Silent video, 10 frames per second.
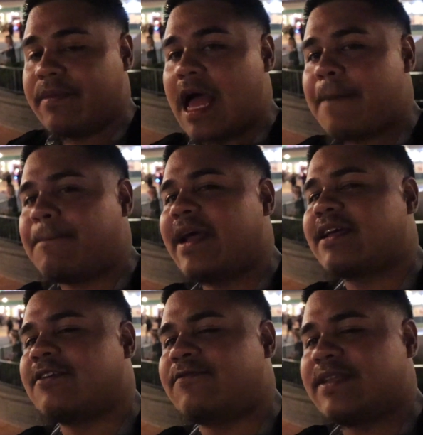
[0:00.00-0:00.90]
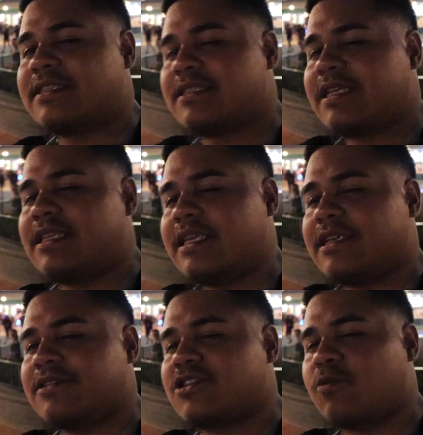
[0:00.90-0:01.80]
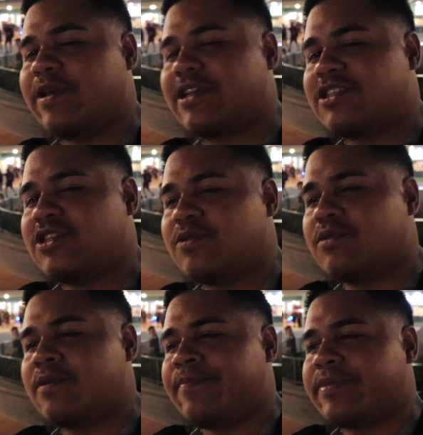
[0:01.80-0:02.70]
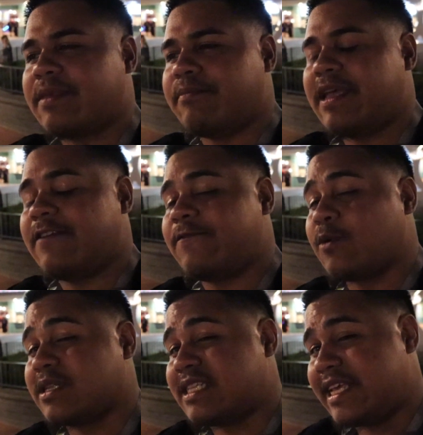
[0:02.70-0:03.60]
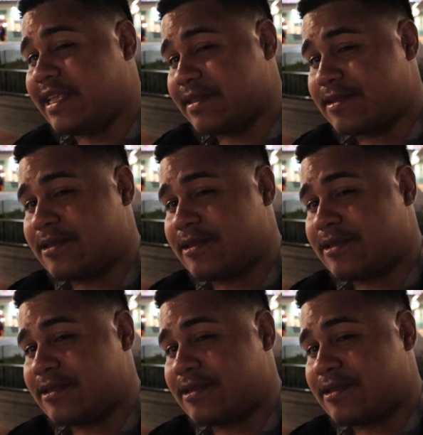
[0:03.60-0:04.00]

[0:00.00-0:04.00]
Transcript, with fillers: I might convince Cindy so we could do the May 14th.